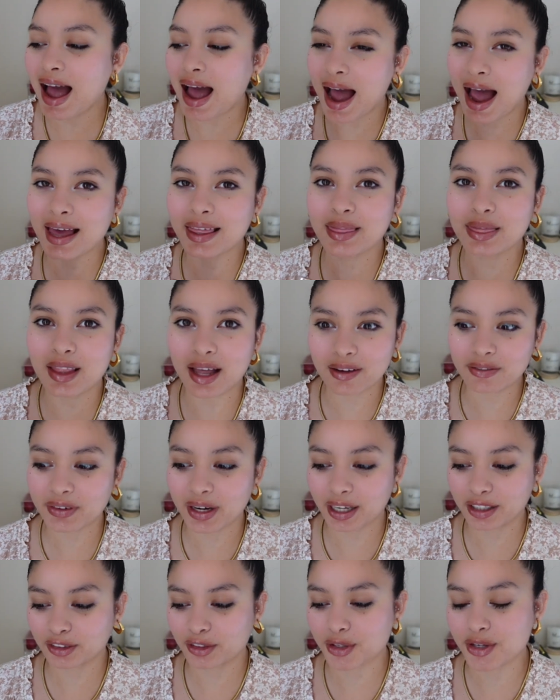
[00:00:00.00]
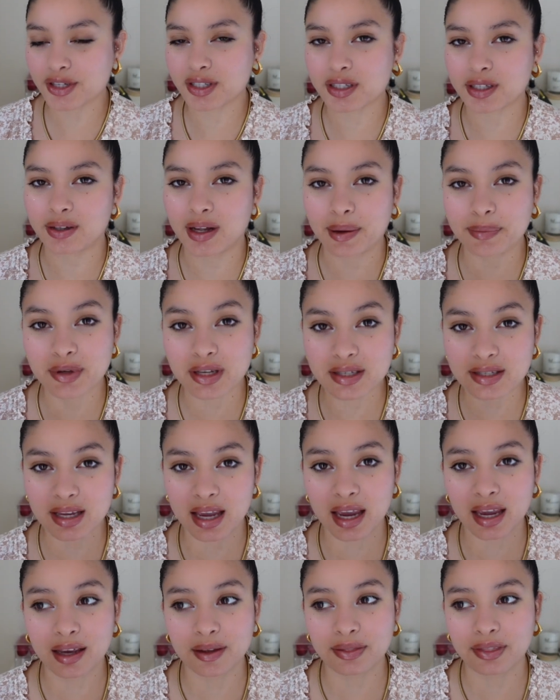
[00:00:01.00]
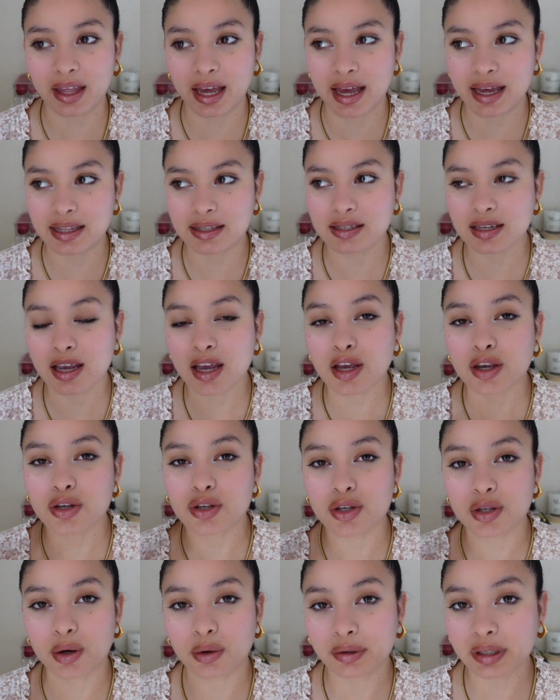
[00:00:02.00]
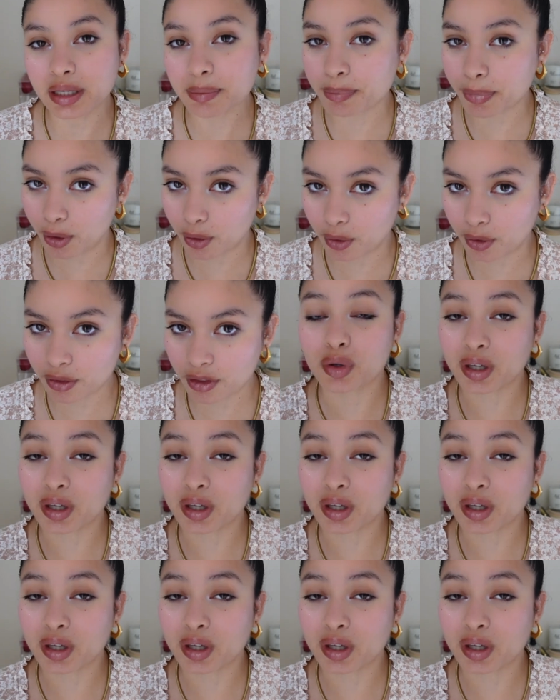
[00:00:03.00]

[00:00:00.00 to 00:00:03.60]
I love Nectar still. I'm just saying that you don't need both.